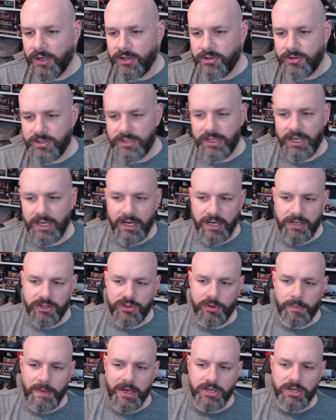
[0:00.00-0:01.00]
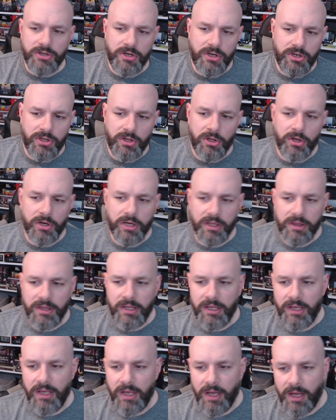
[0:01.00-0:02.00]
interested in it. So make sure you look at
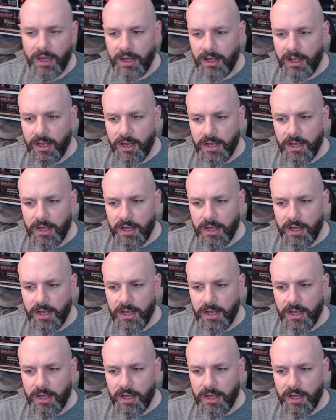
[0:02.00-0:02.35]
the